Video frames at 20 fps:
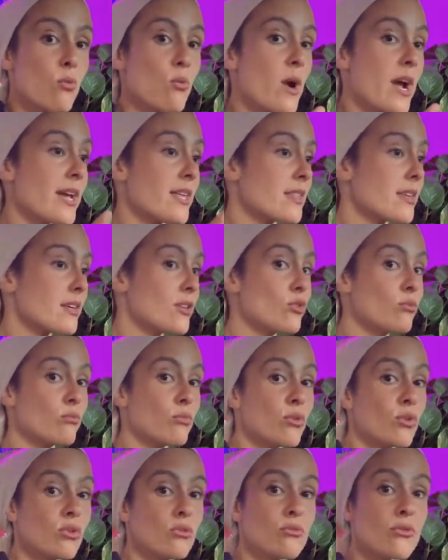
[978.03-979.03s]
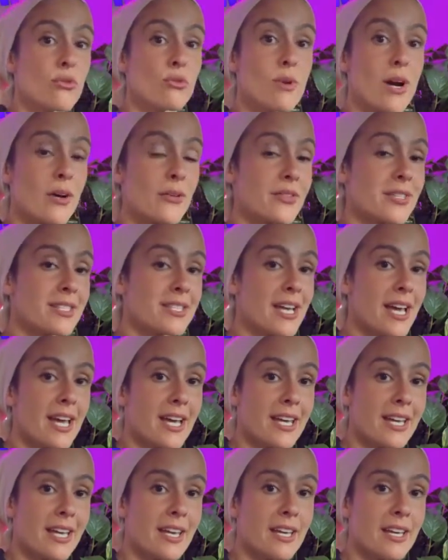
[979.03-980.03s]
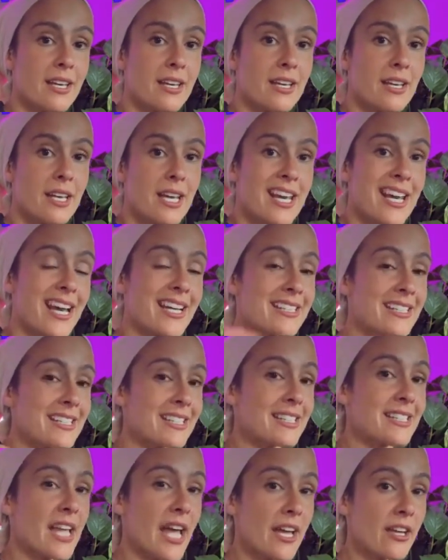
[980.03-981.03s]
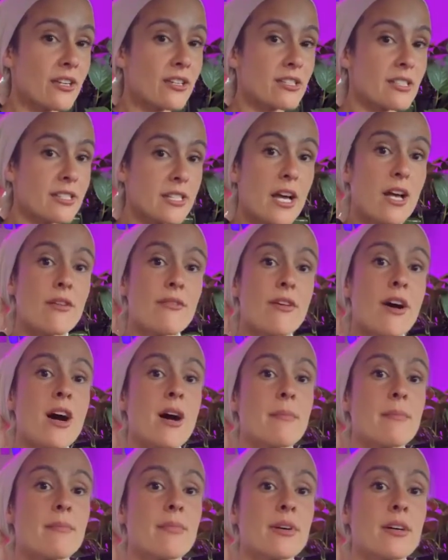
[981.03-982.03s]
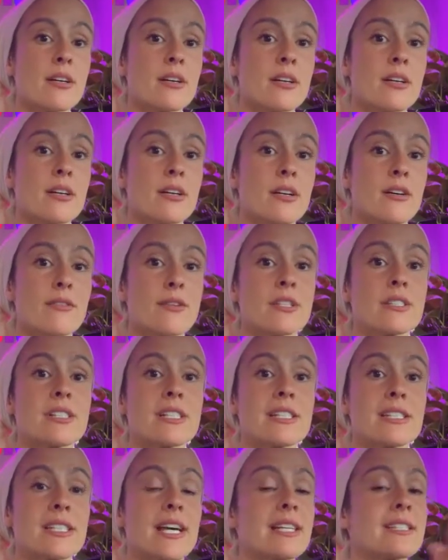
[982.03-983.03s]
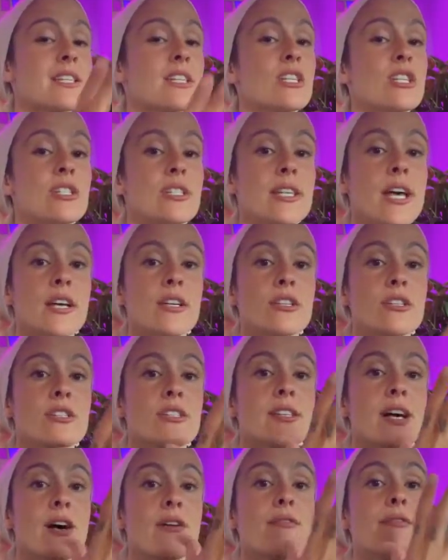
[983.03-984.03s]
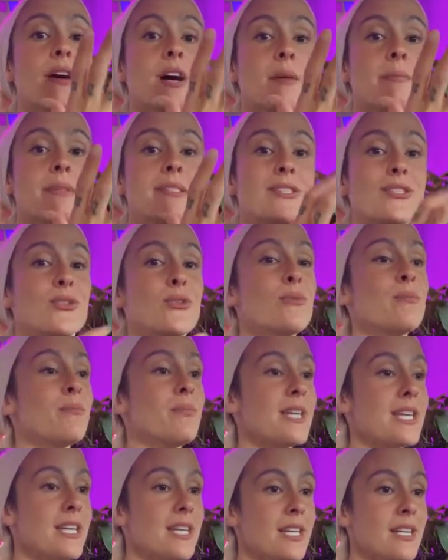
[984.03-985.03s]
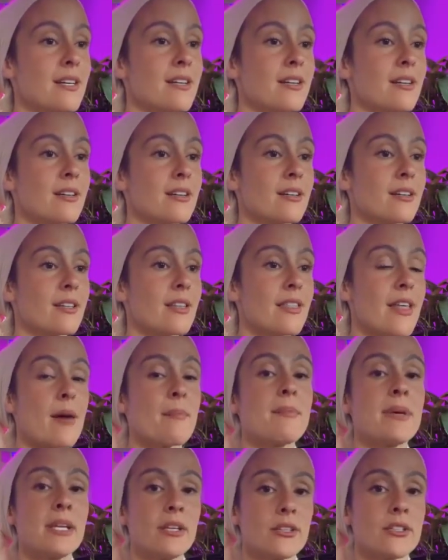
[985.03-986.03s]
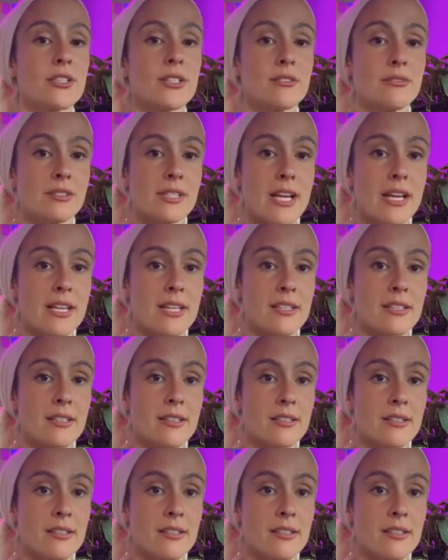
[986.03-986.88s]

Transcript: way that you move throughout the day, and set yourself up for success. Set yourself up to be that pillar of light.